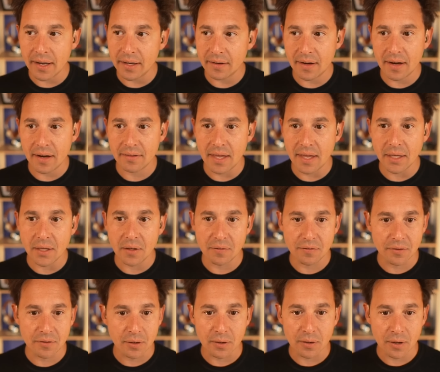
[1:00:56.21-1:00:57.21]
and thank you
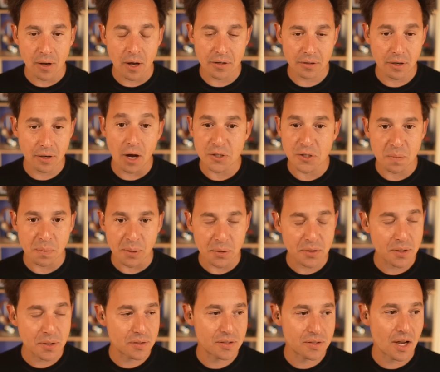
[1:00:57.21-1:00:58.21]
for your
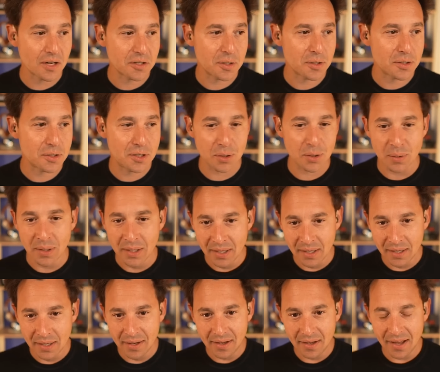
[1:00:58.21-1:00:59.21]
contributions, not just to
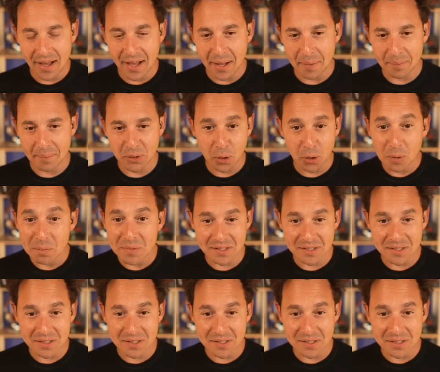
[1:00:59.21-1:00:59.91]
your own